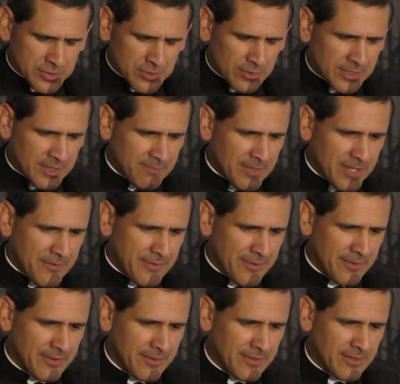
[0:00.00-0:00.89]
holy
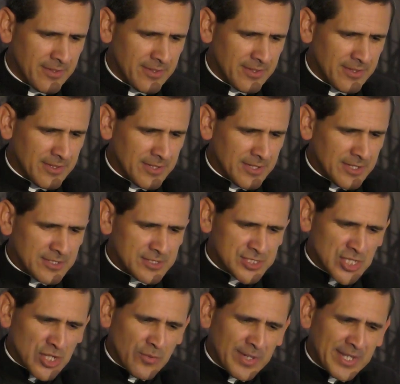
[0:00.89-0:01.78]
mother.
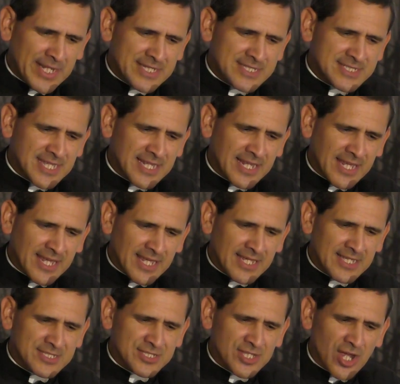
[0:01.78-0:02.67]
So it is that
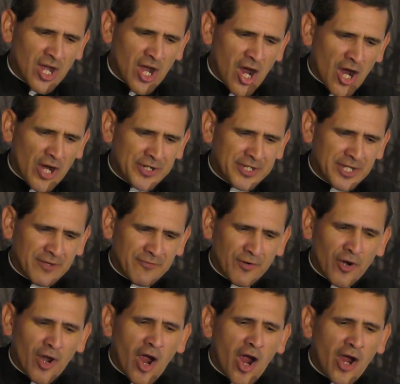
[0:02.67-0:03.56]
he is the heart of
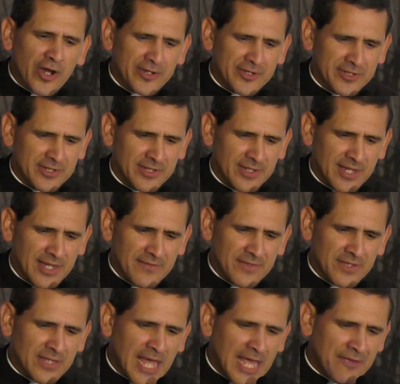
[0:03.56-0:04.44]
her heart and
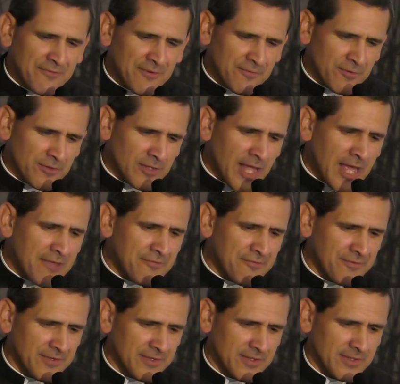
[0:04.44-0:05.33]
the life of her
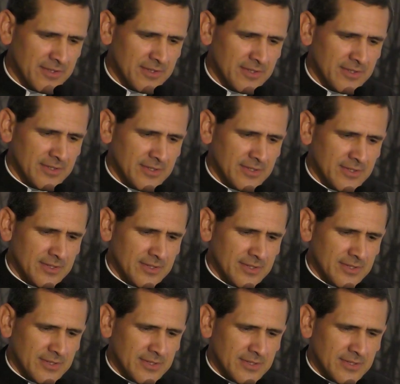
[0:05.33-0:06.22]
life.
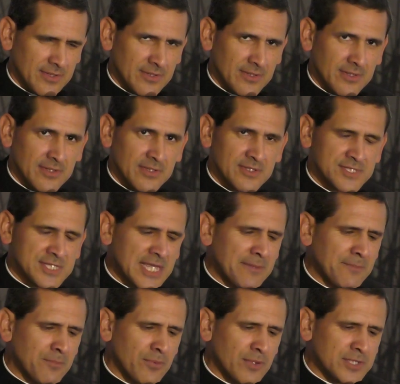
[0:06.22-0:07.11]

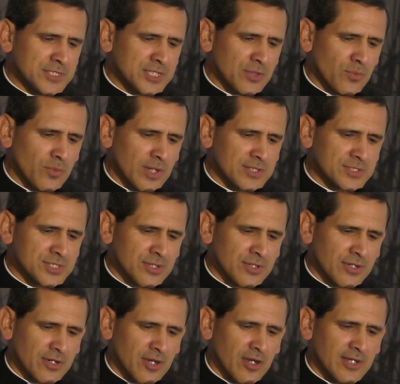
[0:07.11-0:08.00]
St. Bridget once
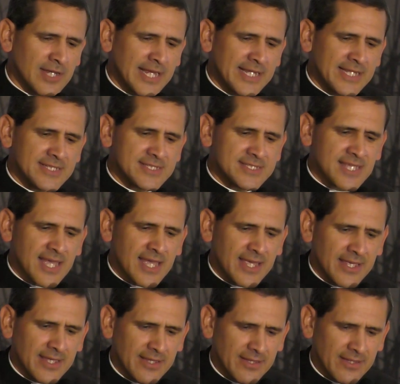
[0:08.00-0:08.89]
heard Our Lady
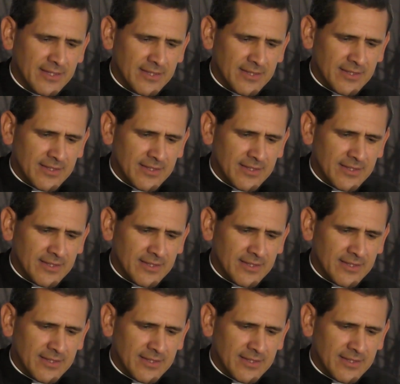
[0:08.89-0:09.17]
say,